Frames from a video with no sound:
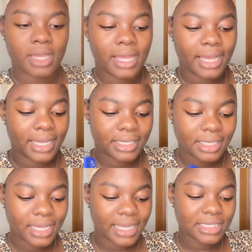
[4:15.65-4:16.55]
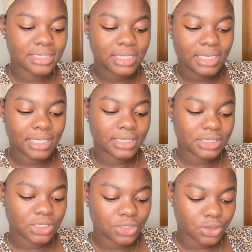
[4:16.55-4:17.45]
And guys, the lace
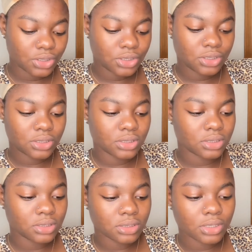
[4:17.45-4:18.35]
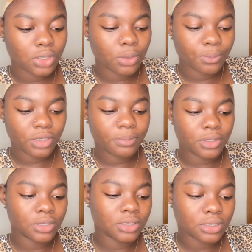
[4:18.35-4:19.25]
does, it come pre-pluck,